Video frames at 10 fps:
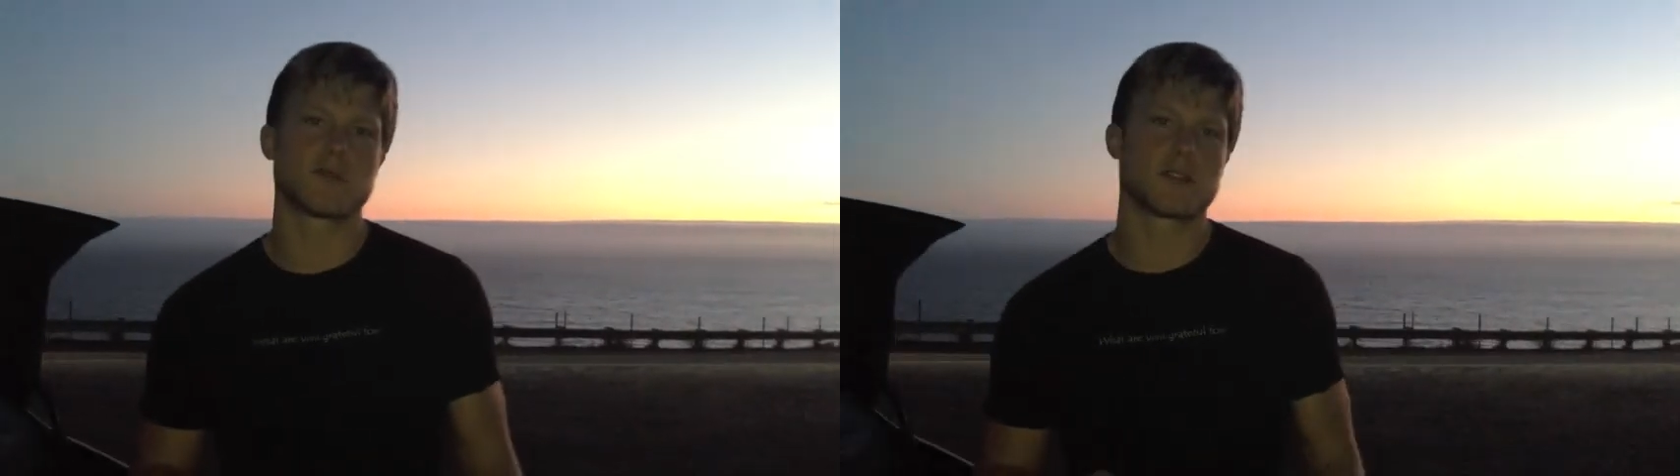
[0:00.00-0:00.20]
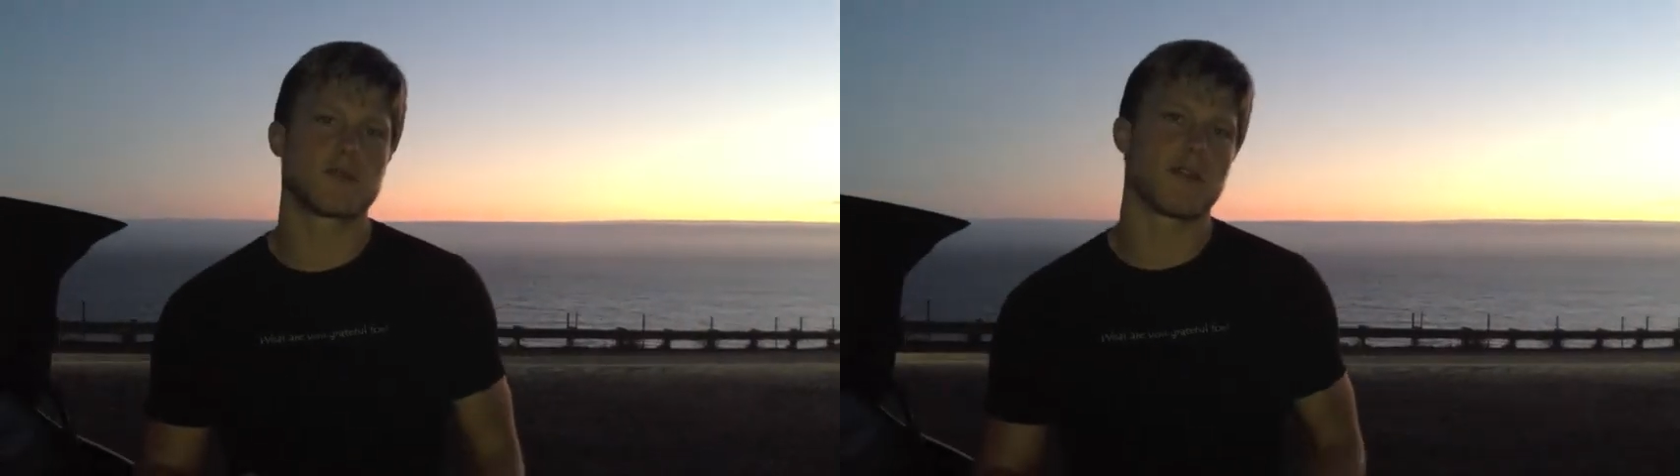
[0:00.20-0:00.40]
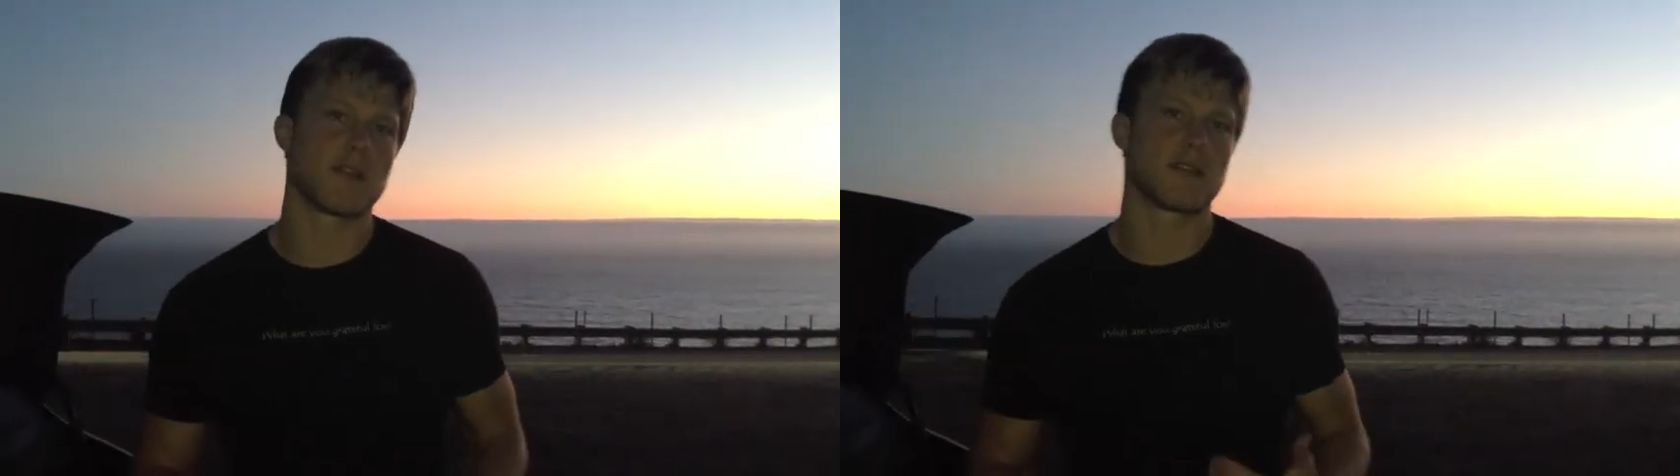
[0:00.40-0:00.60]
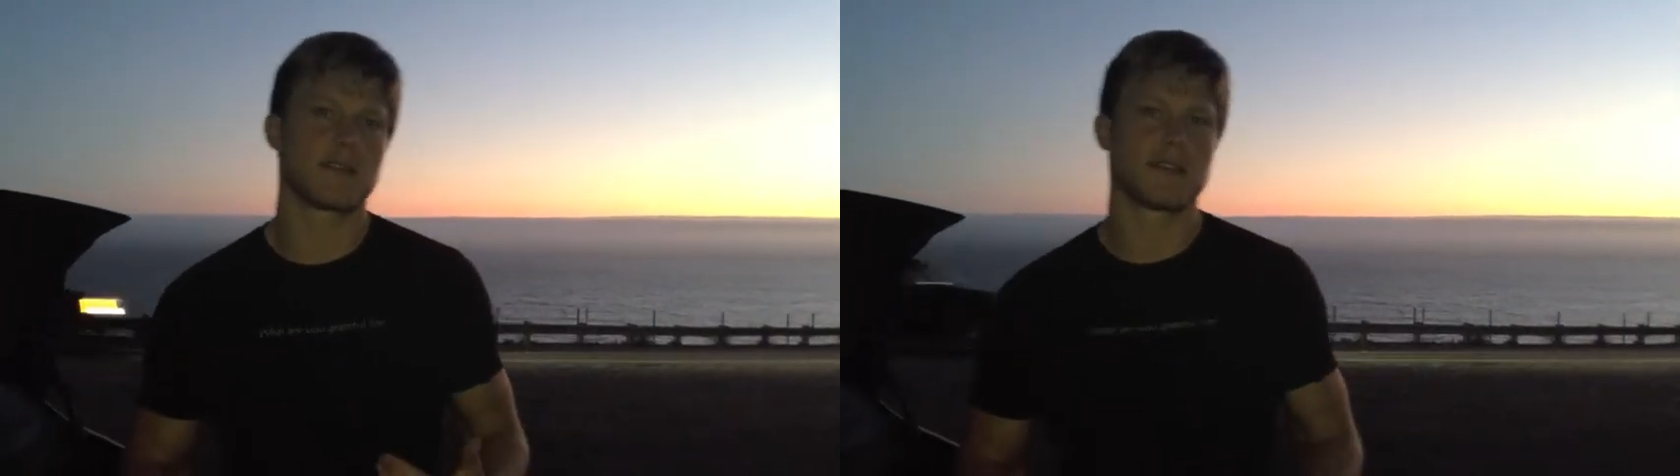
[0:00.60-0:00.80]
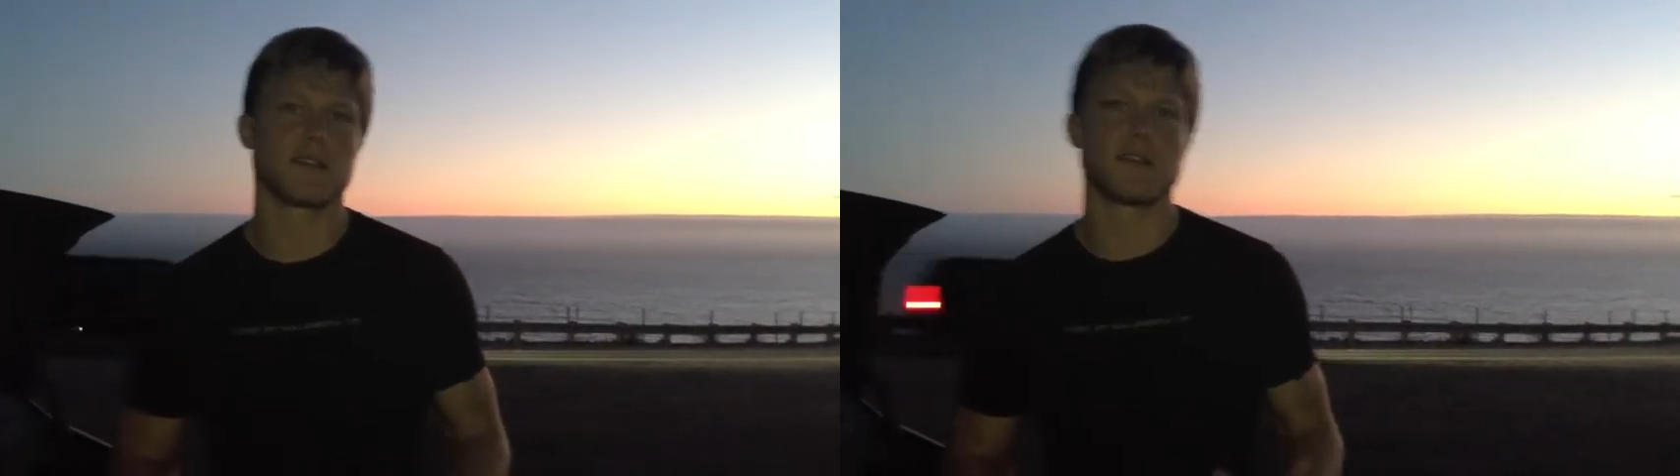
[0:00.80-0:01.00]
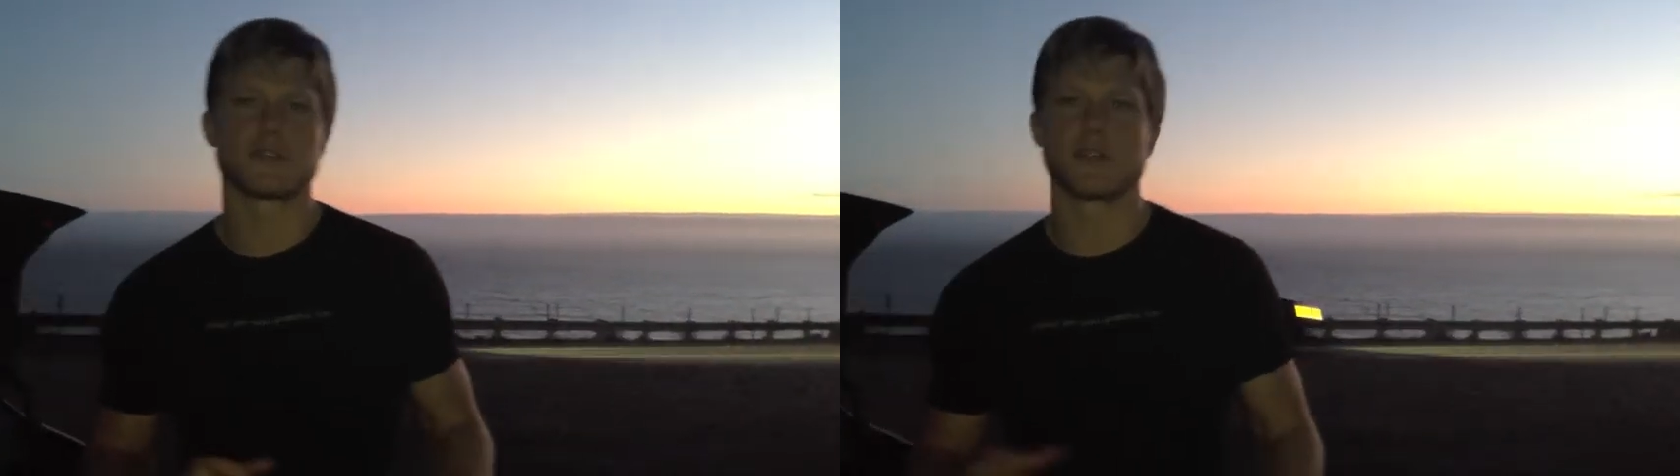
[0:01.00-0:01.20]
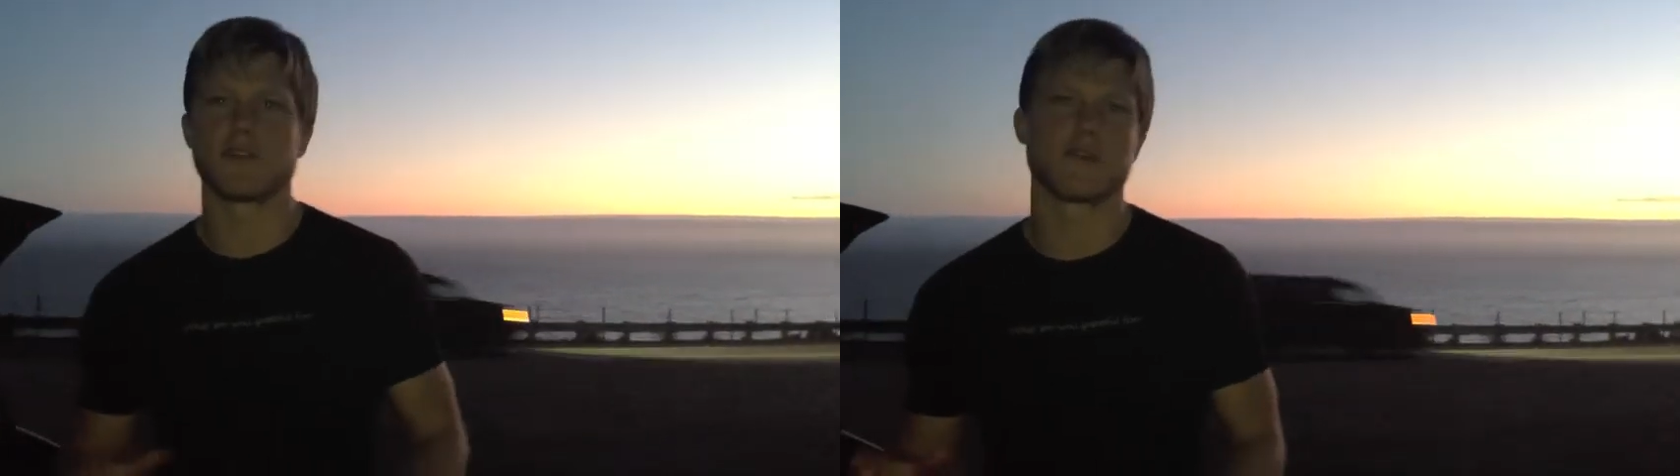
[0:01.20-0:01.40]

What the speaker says: which weren't necessarily treated